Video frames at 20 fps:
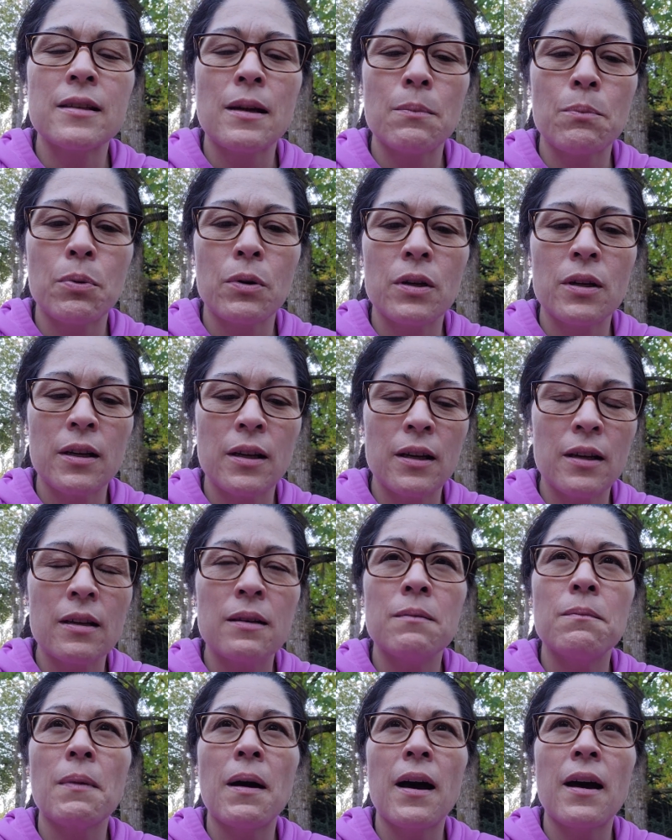I put it
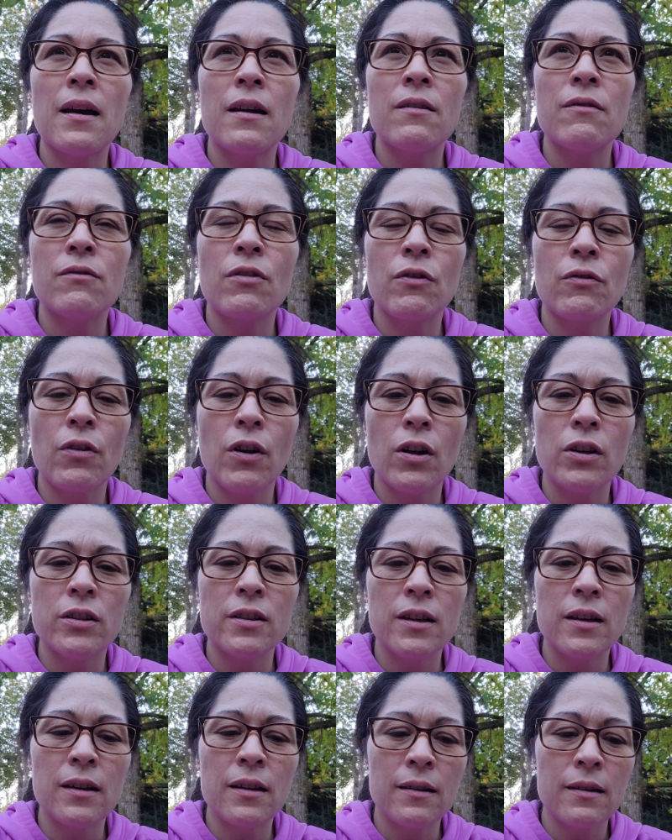in my
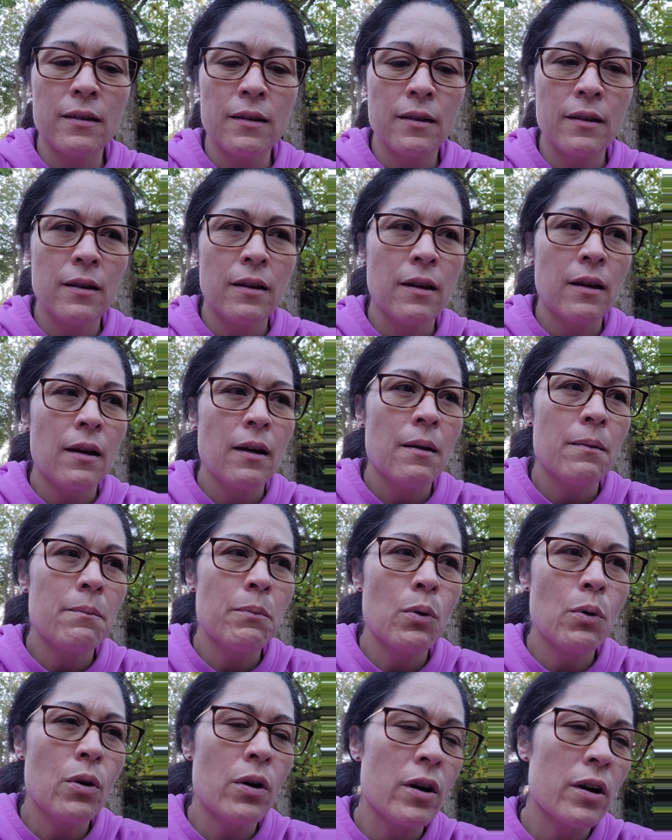Vivaldi
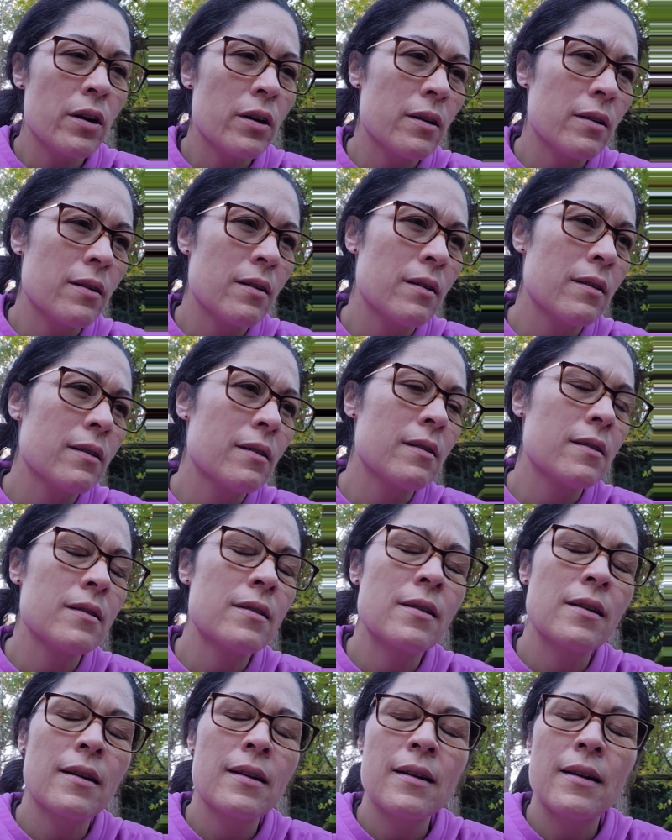board,
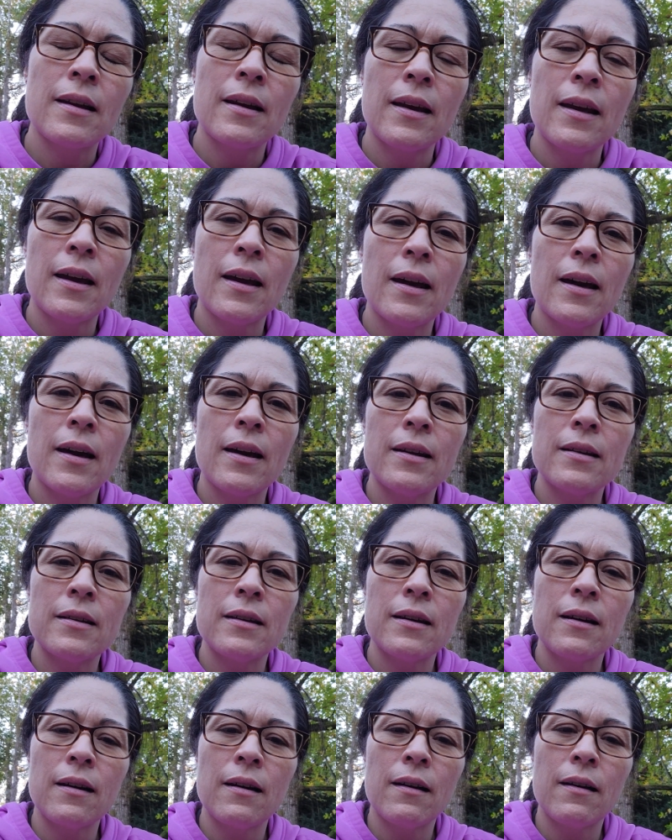and
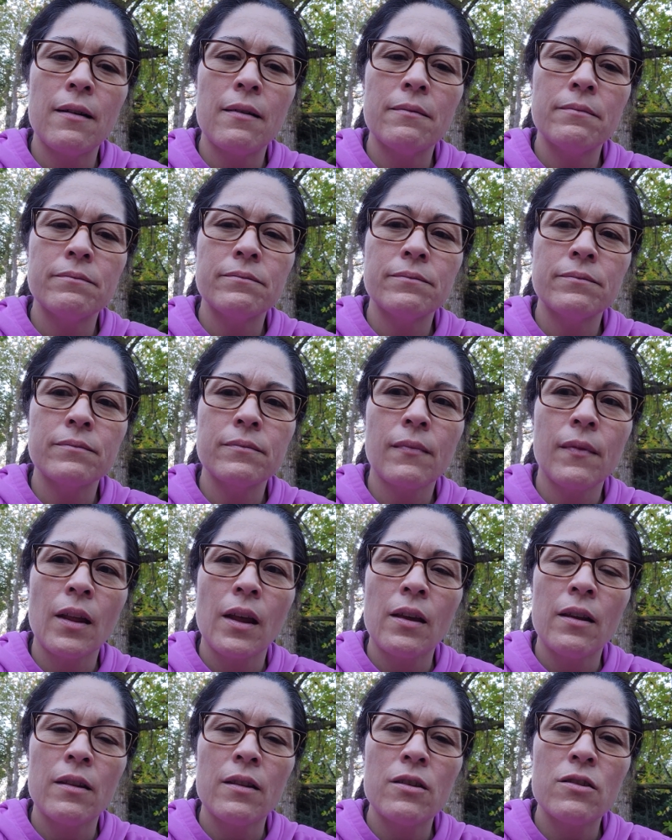
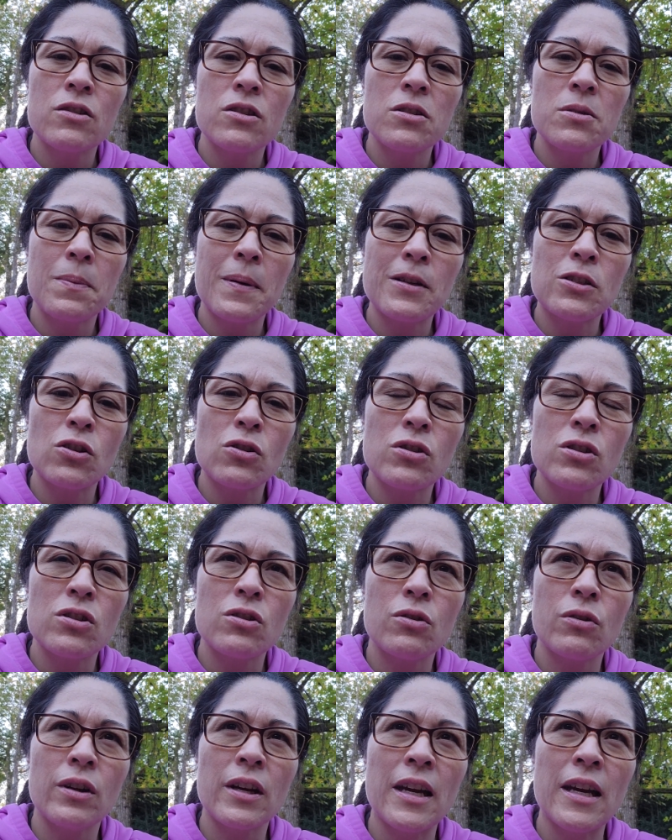there's a special
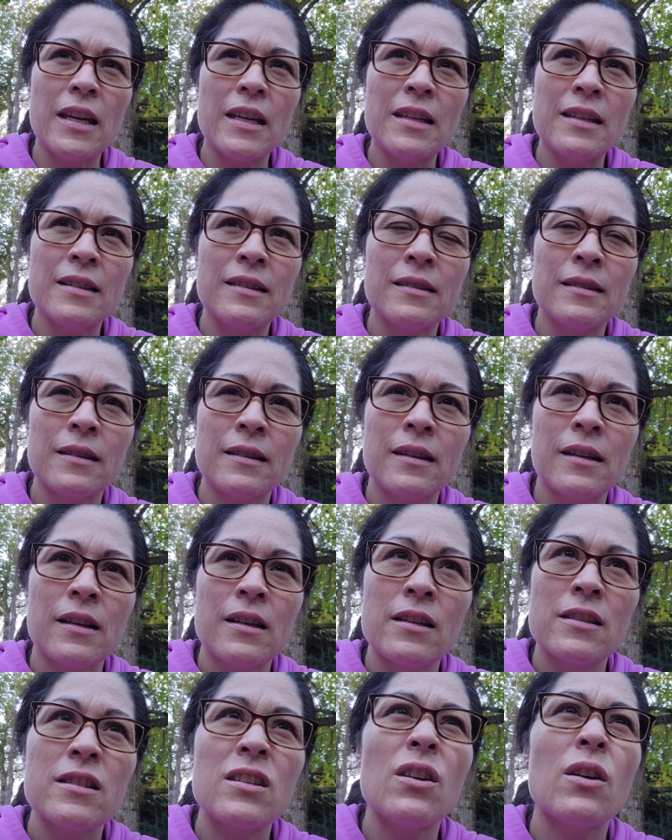screen,
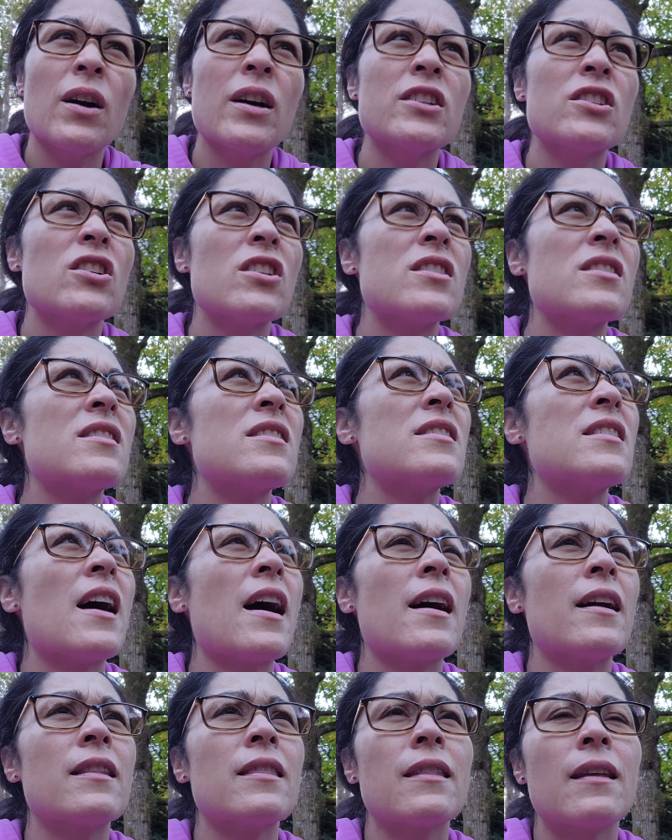so I just
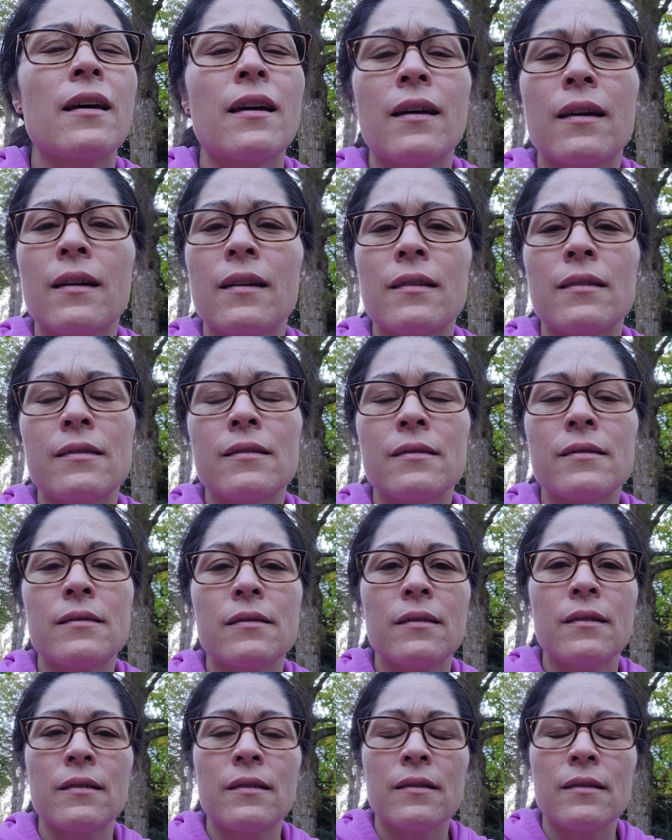sat the
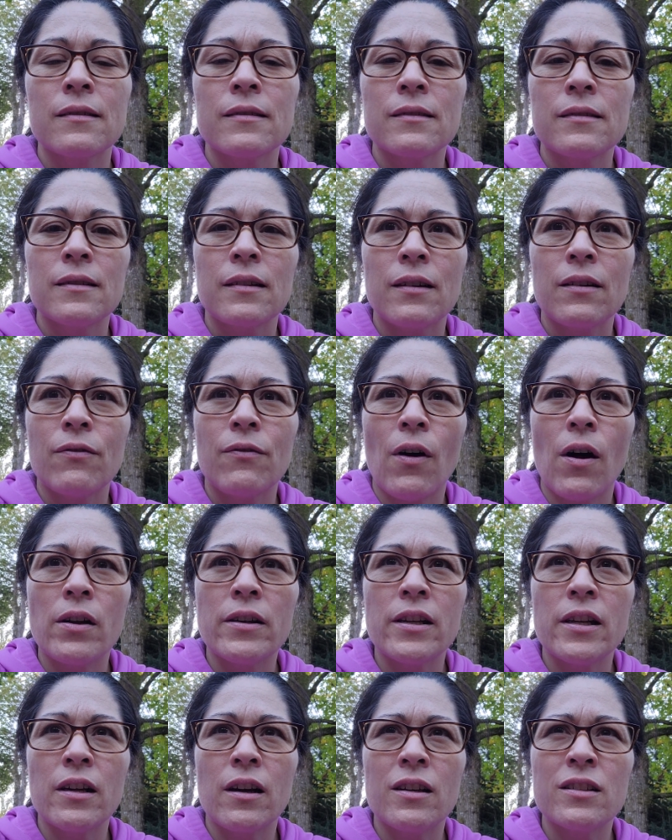
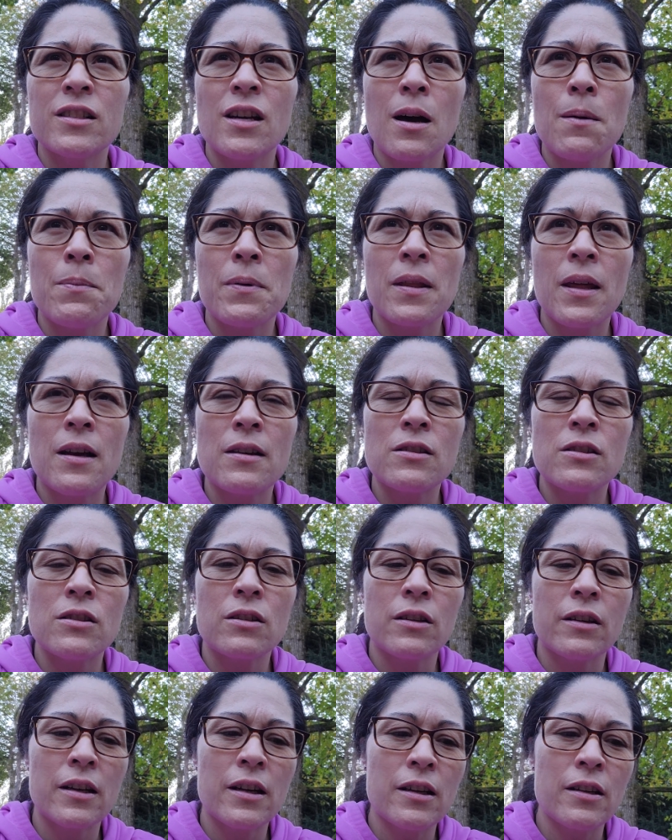fondant on top of that
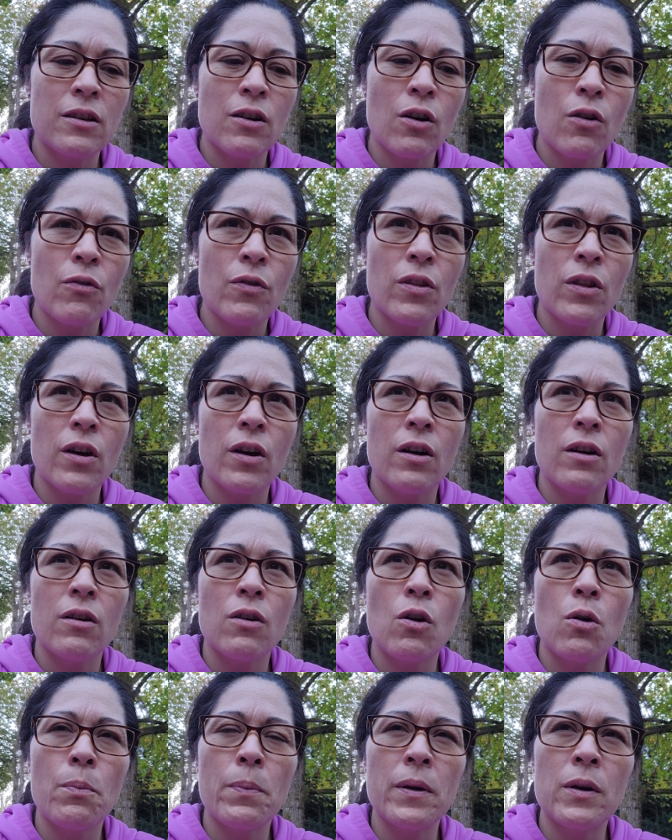screen over the
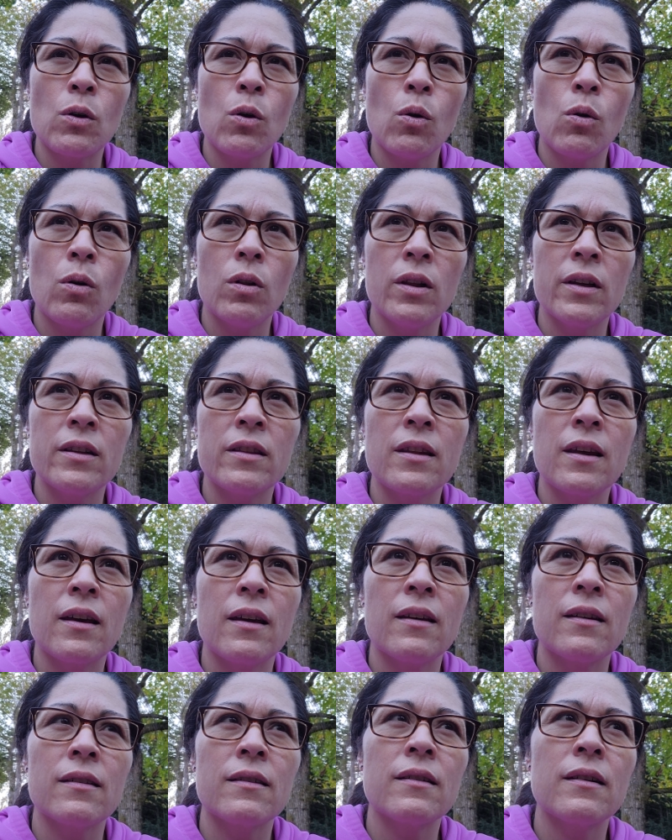open hole in
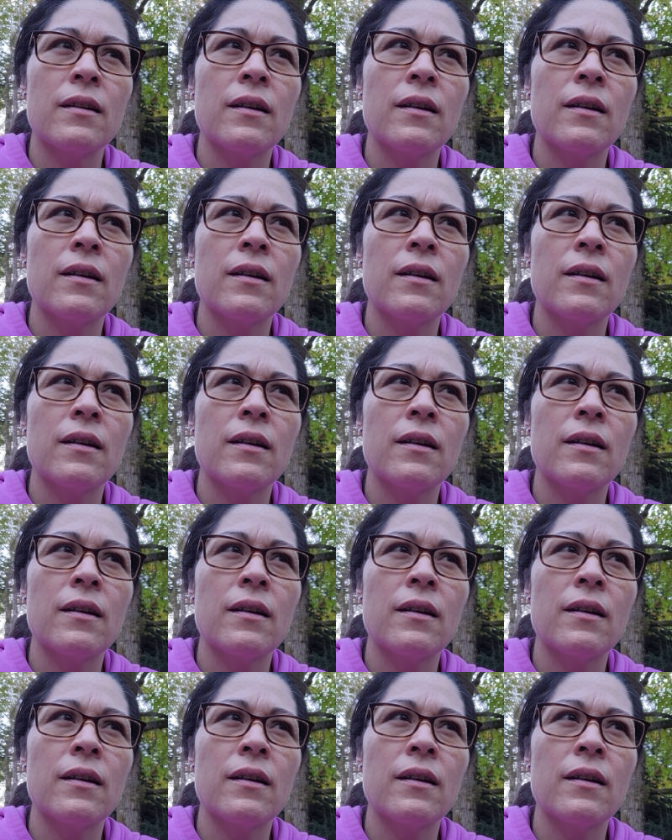the